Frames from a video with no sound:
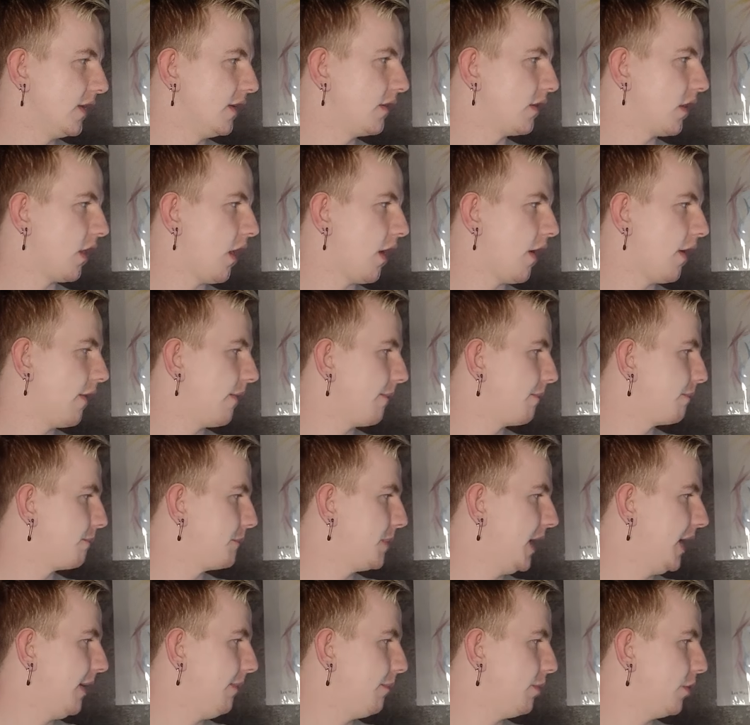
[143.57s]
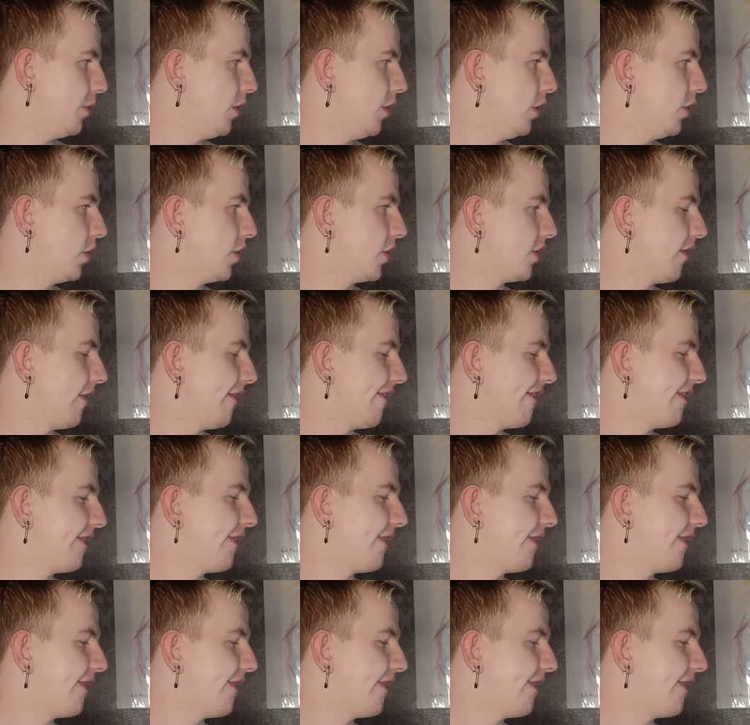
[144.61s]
These people look